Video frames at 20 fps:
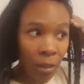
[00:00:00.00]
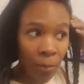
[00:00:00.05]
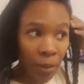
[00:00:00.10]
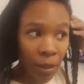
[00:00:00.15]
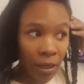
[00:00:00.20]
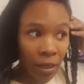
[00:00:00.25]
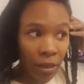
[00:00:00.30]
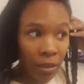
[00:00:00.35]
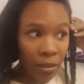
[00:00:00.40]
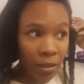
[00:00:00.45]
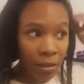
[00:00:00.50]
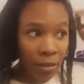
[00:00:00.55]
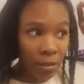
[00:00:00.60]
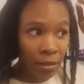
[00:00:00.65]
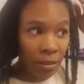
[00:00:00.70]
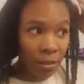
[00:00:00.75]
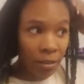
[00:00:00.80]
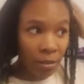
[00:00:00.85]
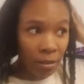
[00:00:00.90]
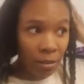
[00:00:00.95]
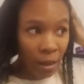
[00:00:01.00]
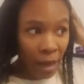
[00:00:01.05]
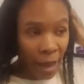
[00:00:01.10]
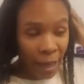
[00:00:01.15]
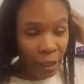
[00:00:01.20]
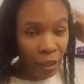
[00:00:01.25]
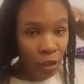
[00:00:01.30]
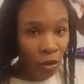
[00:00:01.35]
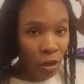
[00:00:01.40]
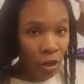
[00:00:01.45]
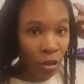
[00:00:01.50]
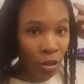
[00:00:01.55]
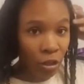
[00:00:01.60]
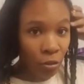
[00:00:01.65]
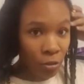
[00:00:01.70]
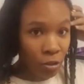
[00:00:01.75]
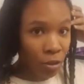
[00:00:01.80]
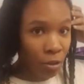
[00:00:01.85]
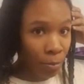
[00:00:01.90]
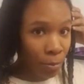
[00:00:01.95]
Because I started
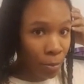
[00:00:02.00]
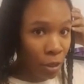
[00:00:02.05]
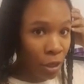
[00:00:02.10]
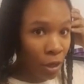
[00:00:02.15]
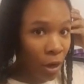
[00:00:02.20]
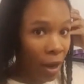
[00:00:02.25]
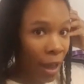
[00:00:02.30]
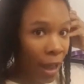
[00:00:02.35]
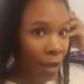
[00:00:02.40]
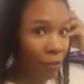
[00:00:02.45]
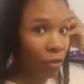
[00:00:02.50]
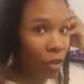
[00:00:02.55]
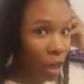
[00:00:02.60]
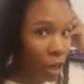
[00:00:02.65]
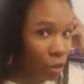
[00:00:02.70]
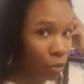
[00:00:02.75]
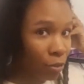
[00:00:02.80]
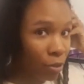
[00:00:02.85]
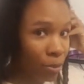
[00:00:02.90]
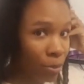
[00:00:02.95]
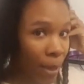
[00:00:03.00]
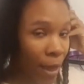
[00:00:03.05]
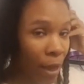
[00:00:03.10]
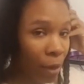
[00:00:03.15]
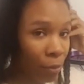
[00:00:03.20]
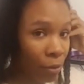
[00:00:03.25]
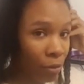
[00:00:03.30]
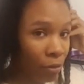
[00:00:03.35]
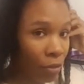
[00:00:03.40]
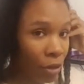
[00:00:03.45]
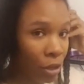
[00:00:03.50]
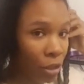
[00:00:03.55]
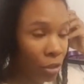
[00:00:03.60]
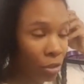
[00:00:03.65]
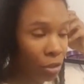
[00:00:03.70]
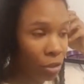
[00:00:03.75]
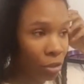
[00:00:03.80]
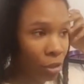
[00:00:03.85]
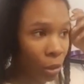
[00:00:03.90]
using the butter after I used the powder first.